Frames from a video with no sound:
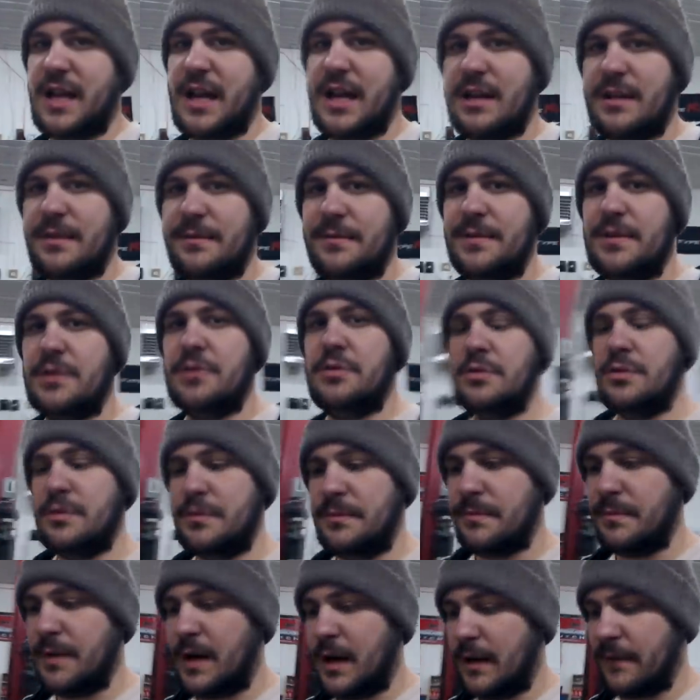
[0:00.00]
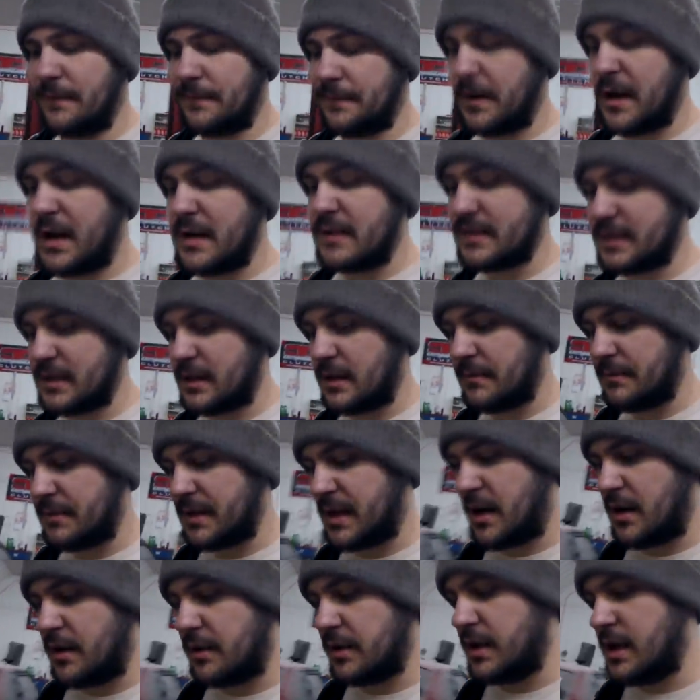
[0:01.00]
had a few uh, friends come
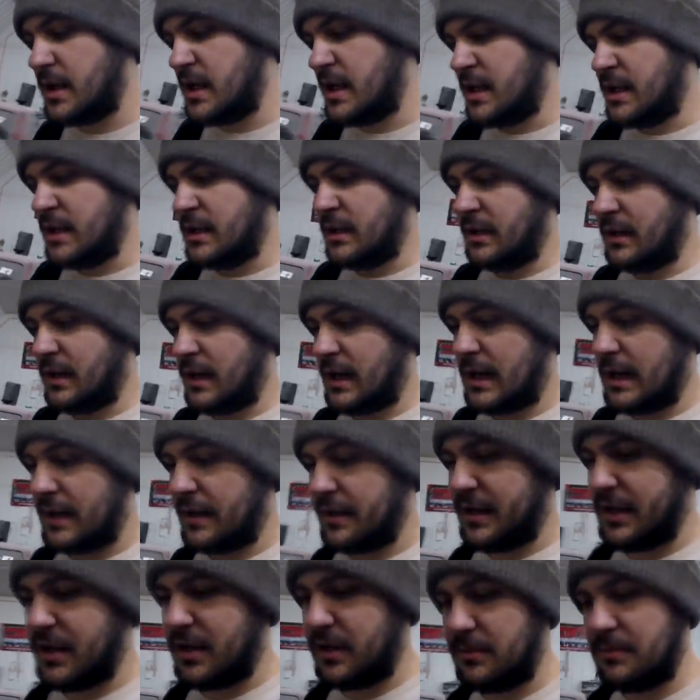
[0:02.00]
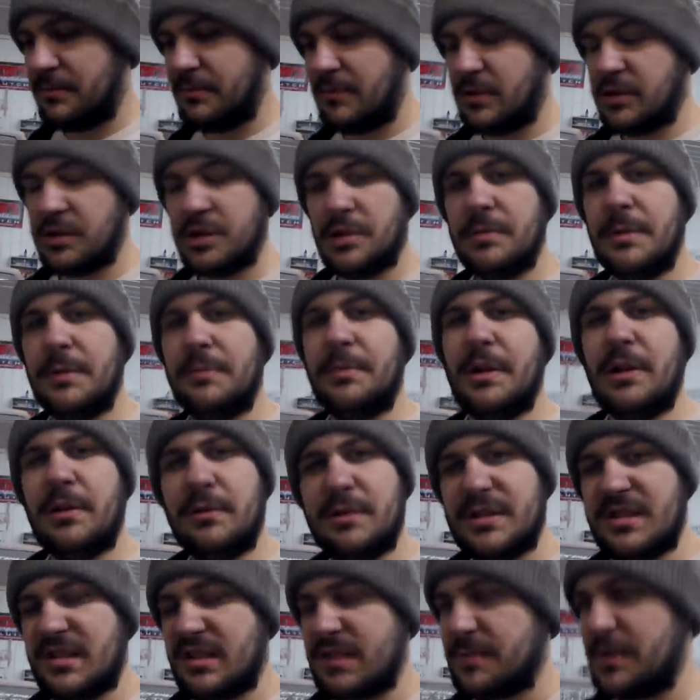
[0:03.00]
down uh, that are a little bit better
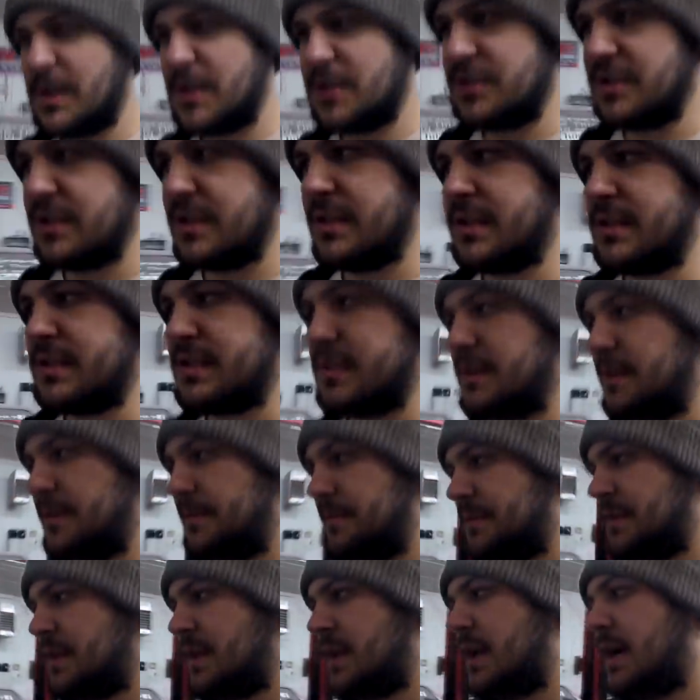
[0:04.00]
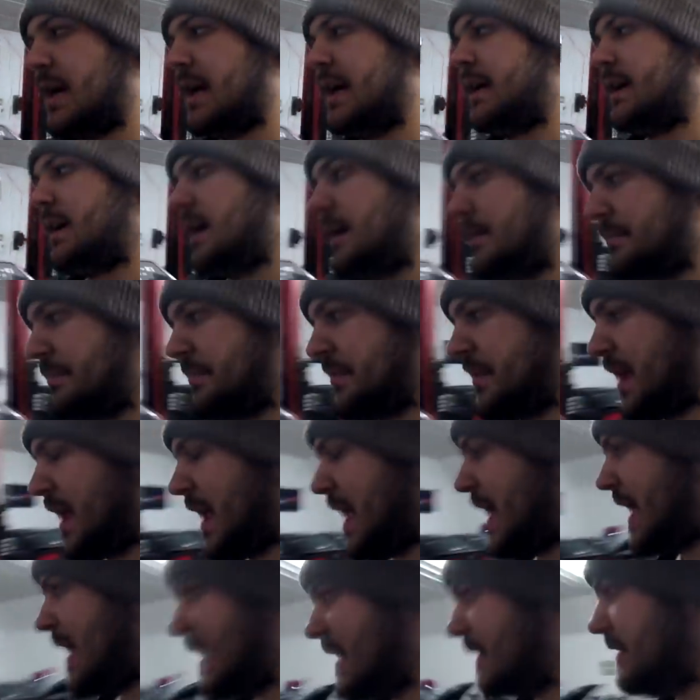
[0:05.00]
with suspension and stuff than I am,
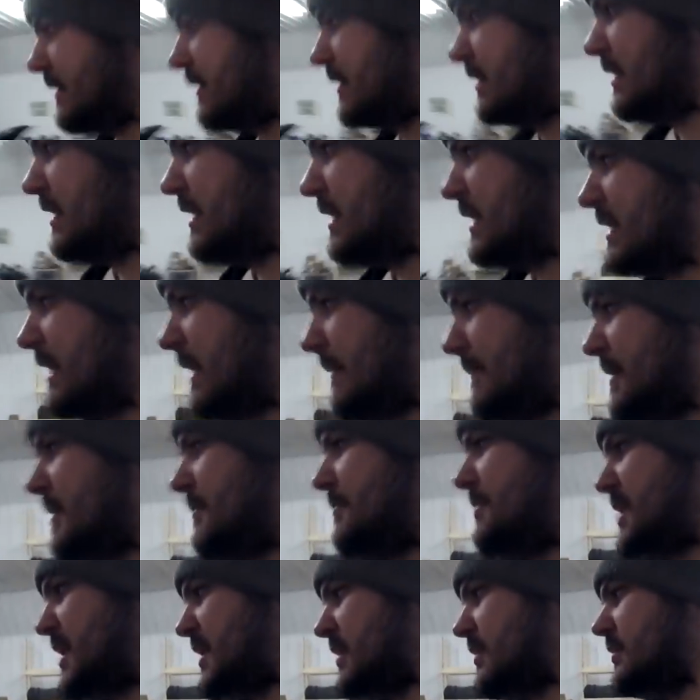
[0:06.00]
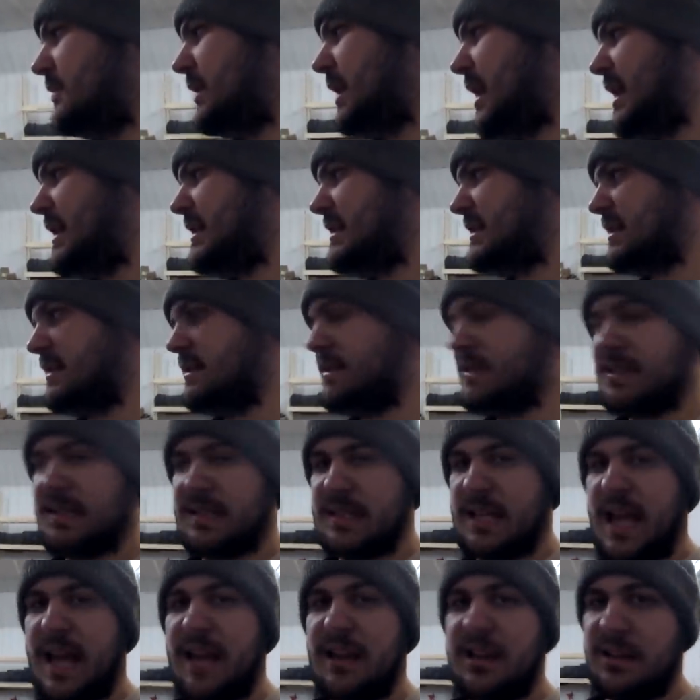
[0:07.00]
and I'm in a pickle, guys. This is
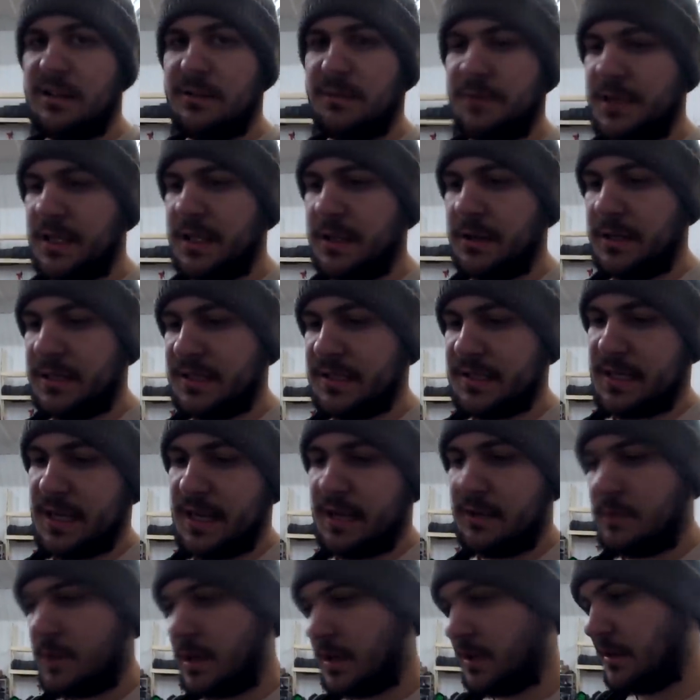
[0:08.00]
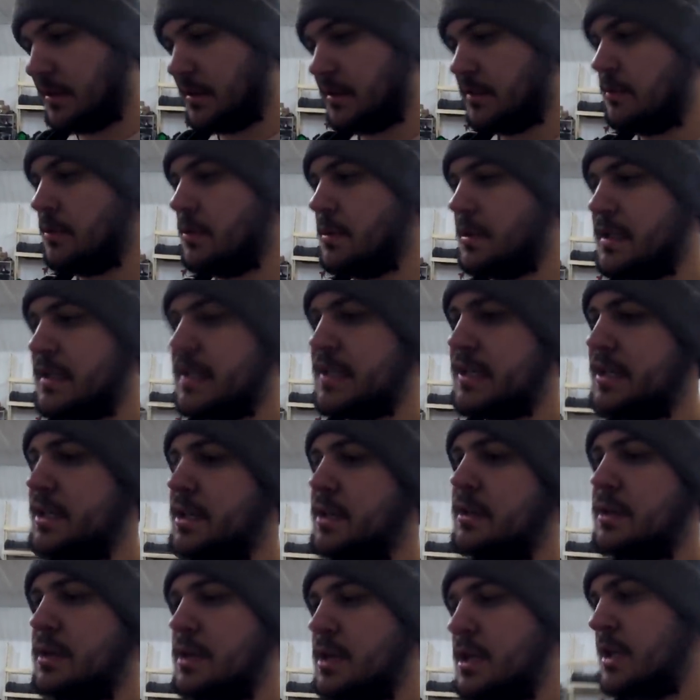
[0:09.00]
the end of the video. I just kind of wanted to throw it in
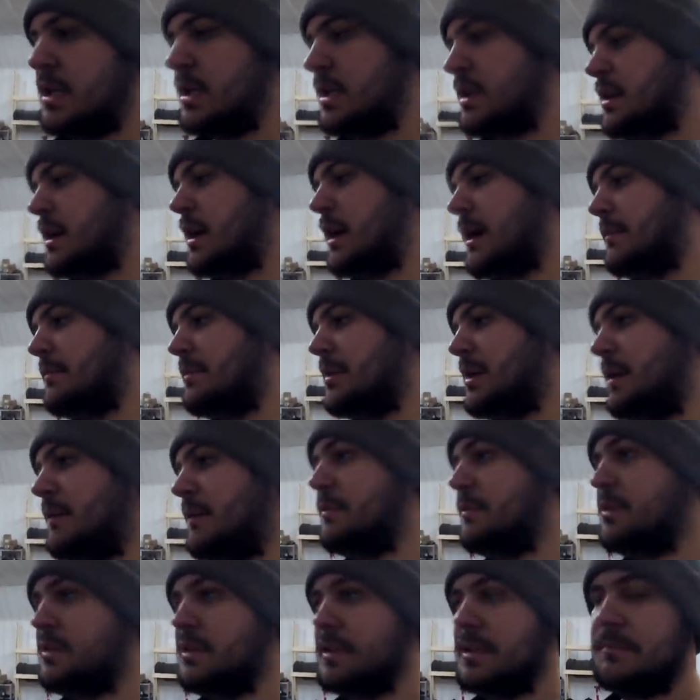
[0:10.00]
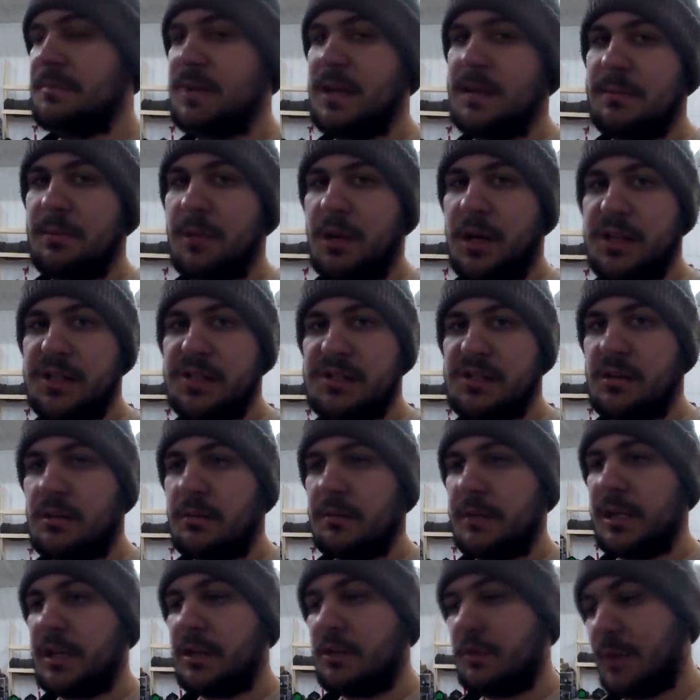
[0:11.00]
here, uh, but really been
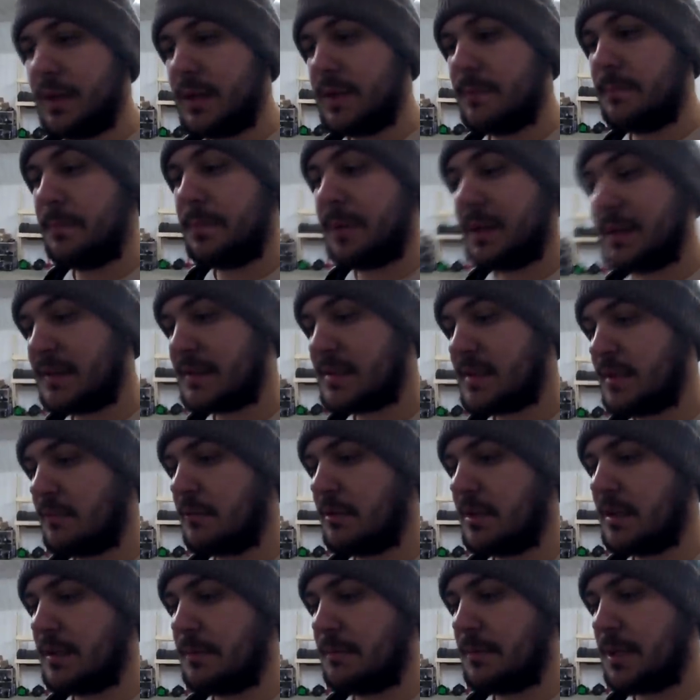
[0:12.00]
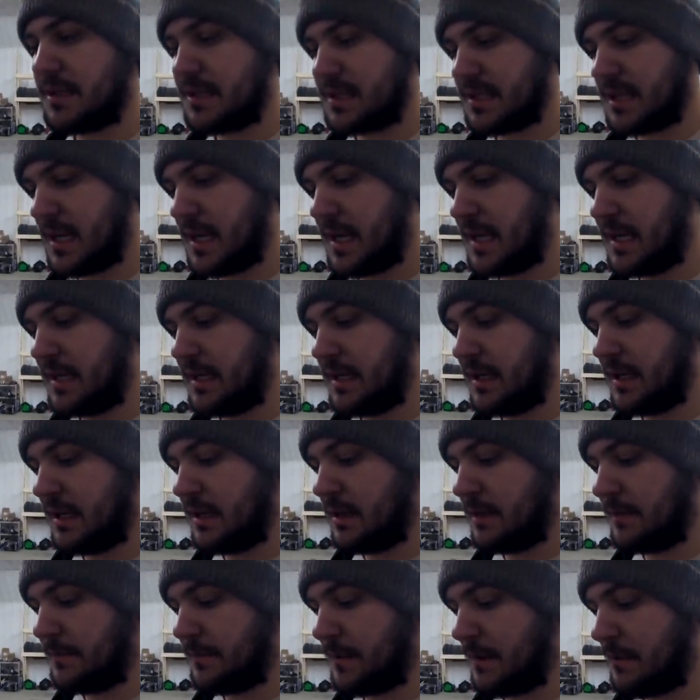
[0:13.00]
brainstorming quite a bit with the Mustang
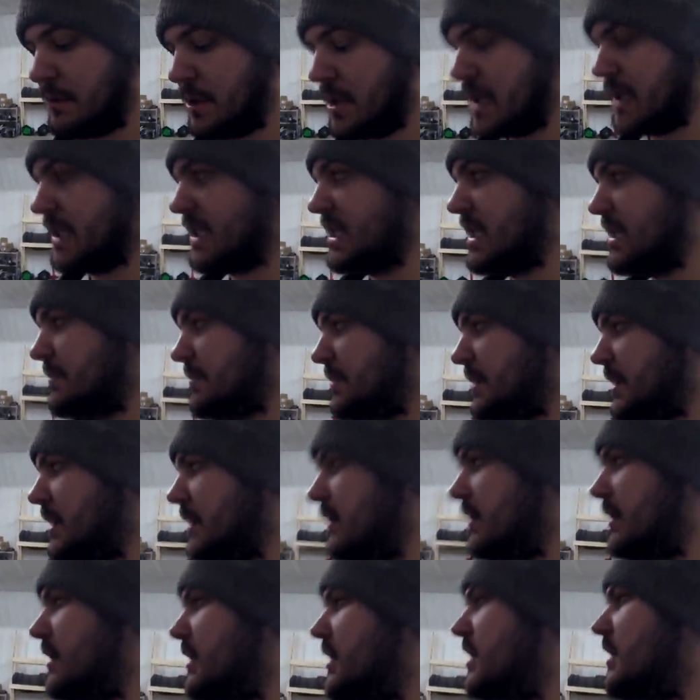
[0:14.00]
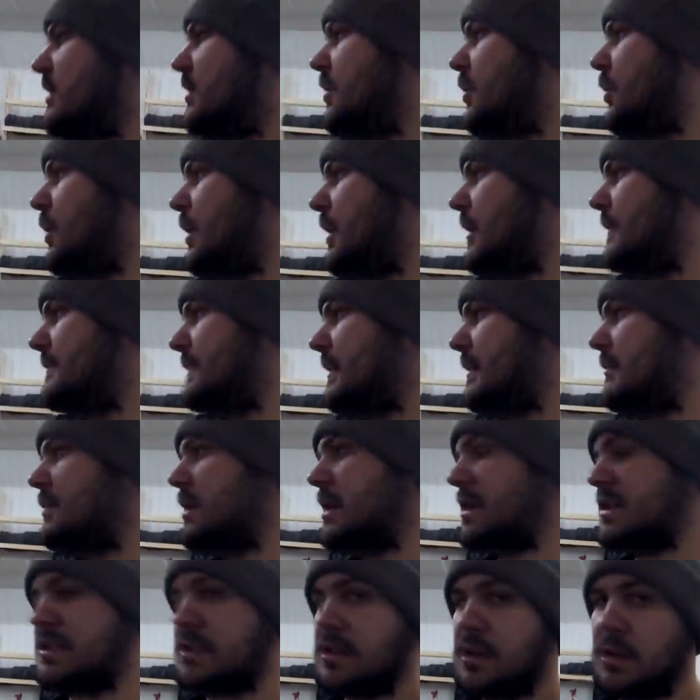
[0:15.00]
if I want to keep it or if I
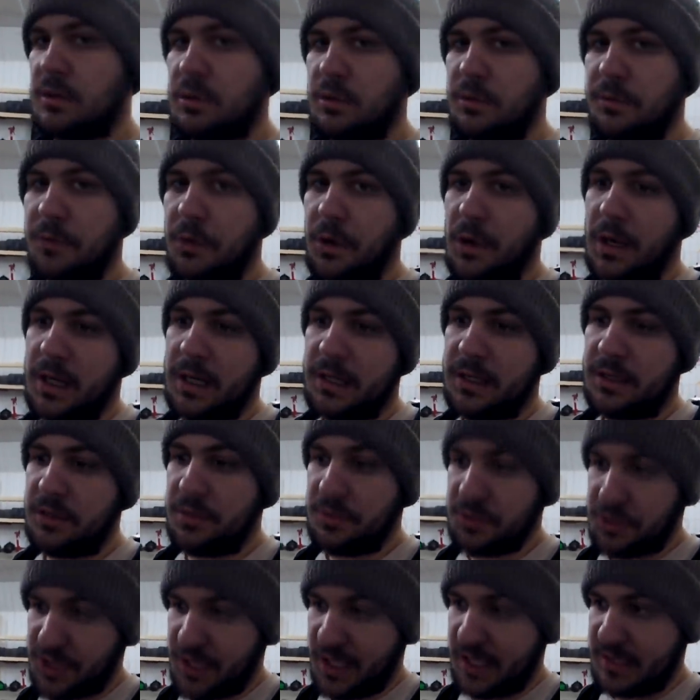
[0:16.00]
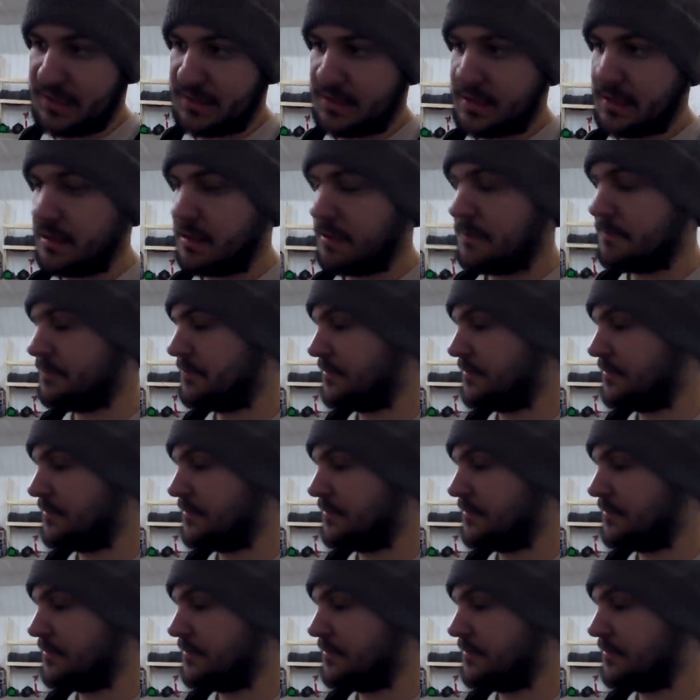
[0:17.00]
want to start over on a new chassis.